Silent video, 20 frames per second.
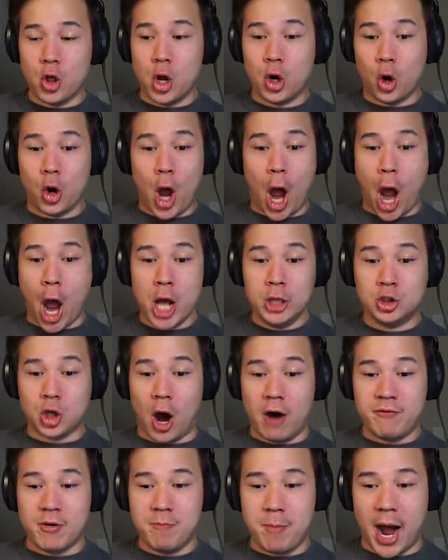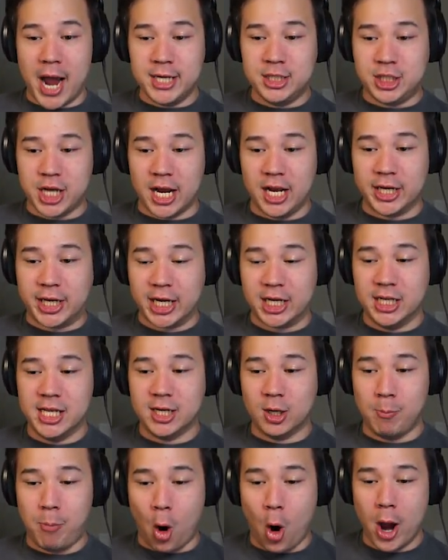little hands off of my delicate
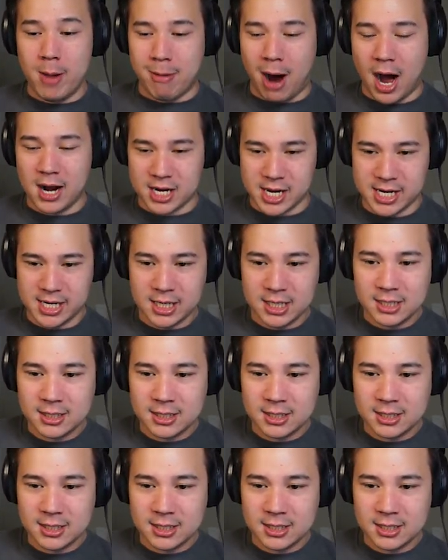little boy, Bonnie.